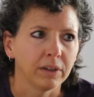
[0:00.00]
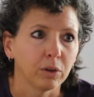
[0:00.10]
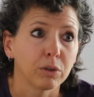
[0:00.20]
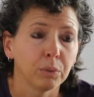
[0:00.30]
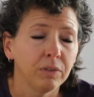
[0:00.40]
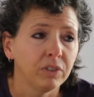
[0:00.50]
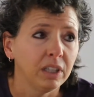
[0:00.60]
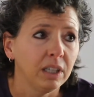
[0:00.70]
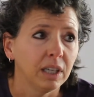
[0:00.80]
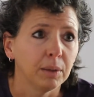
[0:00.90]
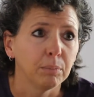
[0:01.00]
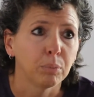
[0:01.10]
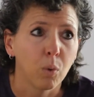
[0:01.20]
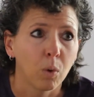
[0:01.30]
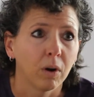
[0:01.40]
They were thrifty and
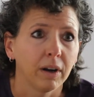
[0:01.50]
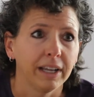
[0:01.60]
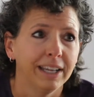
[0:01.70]
poor,